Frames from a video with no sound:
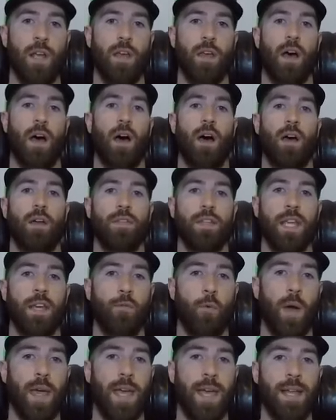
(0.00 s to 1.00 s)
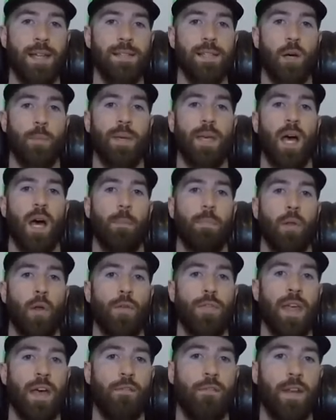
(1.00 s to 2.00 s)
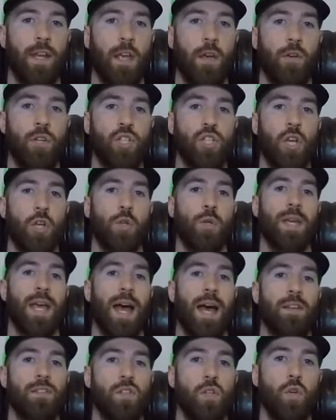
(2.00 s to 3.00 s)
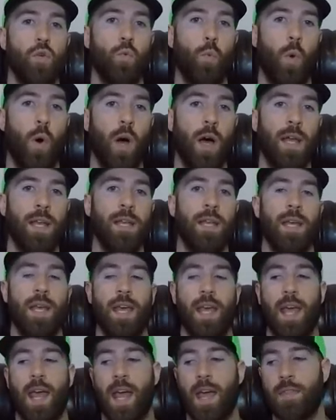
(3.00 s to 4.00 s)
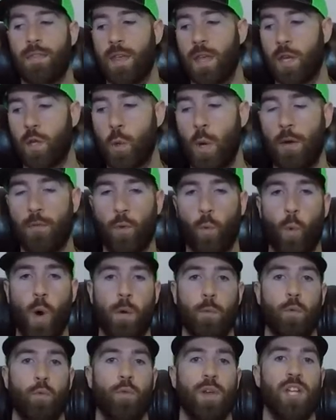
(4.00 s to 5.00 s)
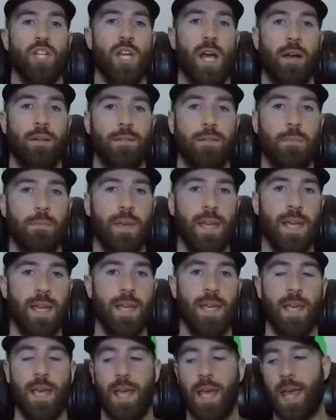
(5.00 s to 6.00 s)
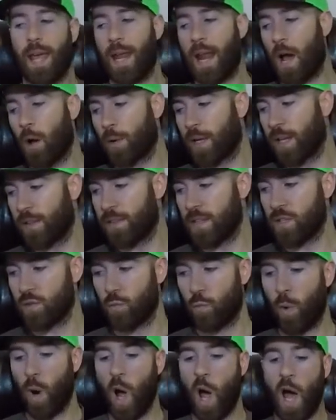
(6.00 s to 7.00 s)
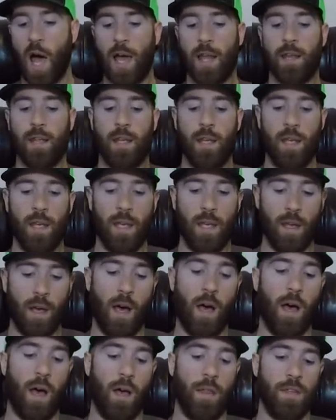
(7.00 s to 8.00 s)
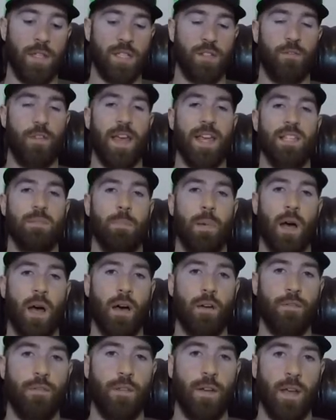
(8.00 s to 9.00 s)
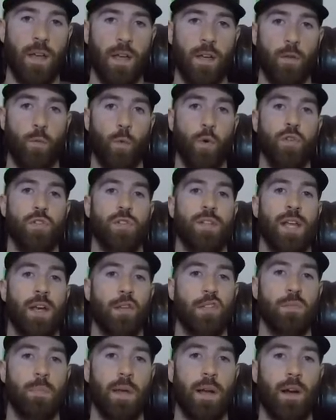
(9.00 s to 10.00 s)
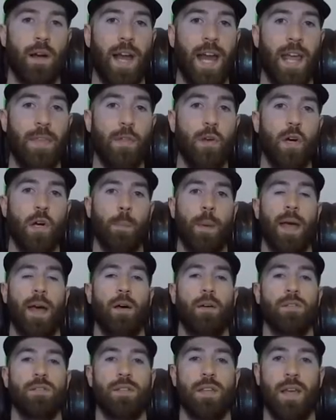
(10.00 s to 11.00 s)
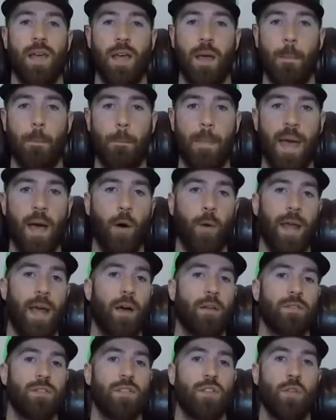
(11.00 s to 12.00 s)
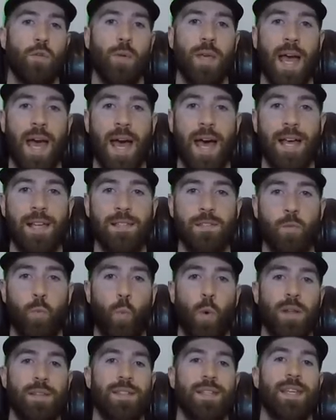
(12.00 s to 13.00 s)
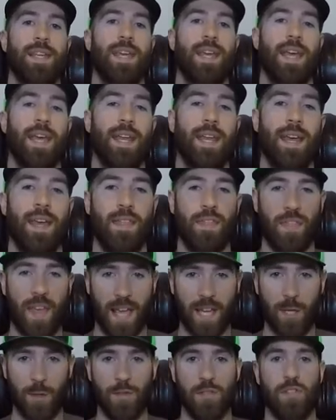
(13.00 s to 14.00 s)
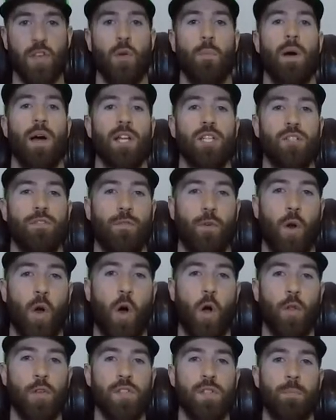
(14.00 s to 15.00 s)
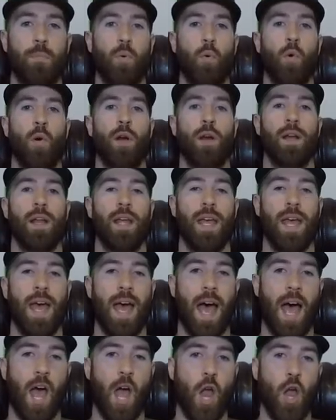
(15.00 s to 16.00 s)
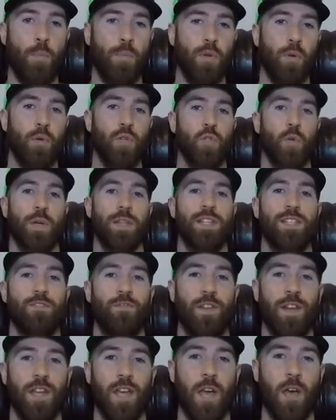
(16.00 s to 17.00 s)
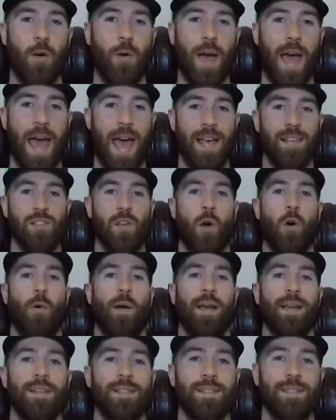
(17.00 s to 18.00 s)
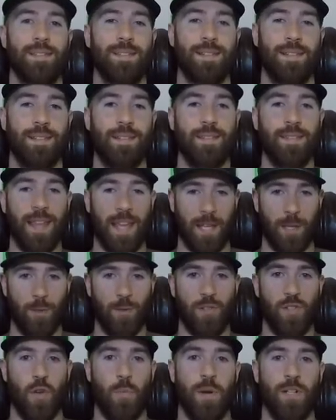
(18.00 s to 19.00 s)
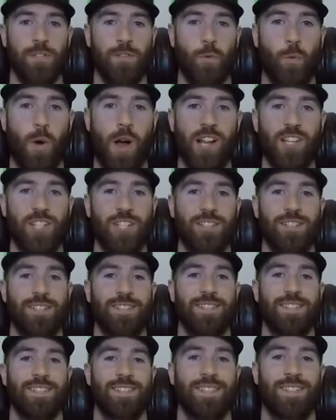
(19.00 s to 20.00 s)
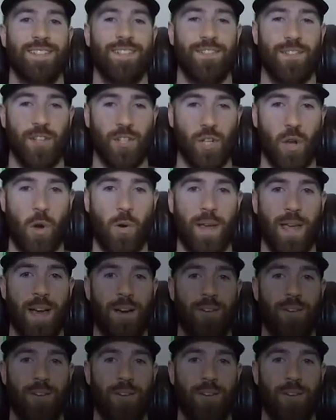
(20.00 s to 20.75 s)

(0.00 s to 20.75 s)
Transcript: uh, the giveaway ends, I'll be uploading that video to show you guys who won and then whoever won will reach out to me, and I'll get this rod, uh, this face buff, rooster tail spinner, and the hook pals mailed out to you guys. Once again, thank you so much for all the support. I hope you enjoyed this video. As always, thank you so much for watching. Fish Hawk